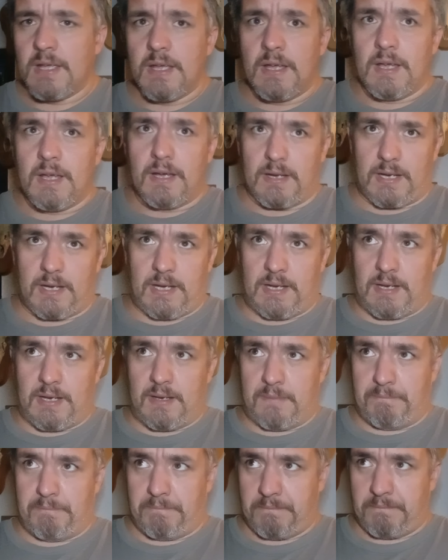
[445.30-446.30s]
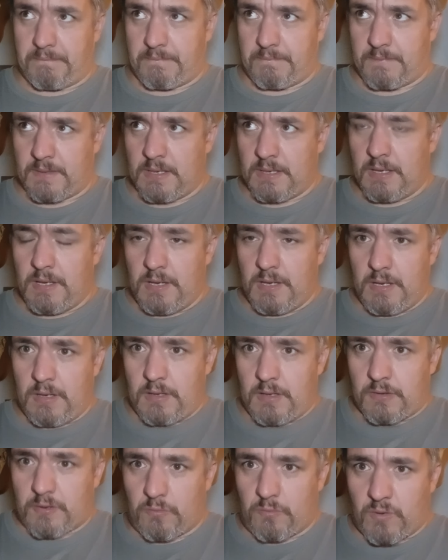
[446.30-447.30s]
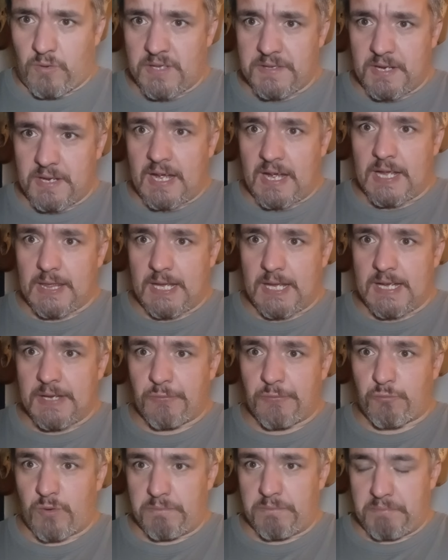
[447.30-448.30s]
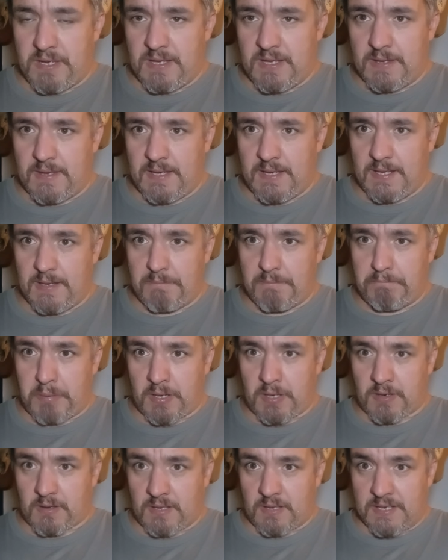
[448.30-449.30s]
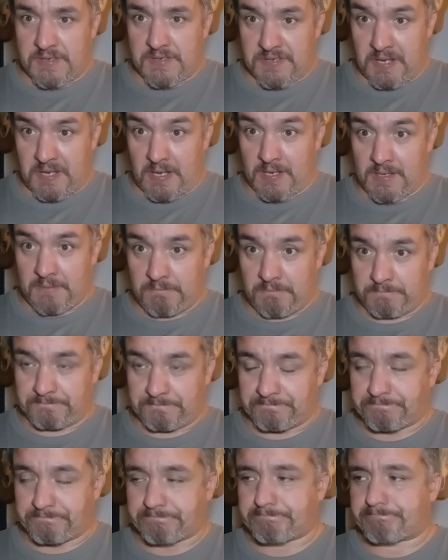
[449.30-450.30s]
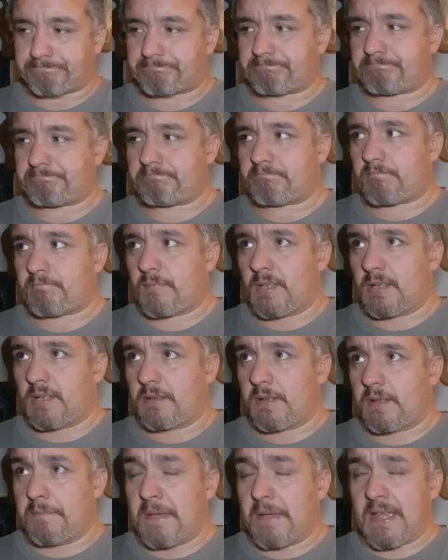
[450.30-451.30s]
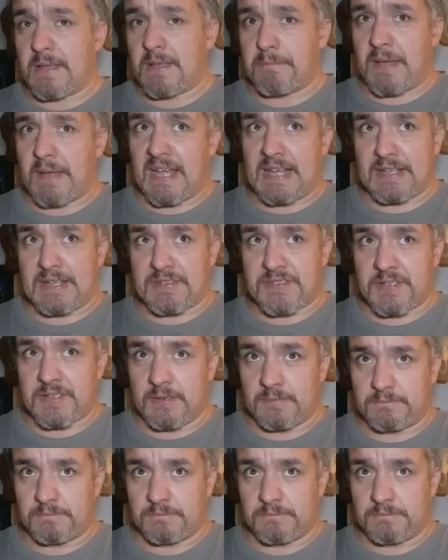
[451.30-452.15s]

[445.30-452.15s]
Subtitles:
The one that I like would be the Berkeley Stunner, the Mega Bass.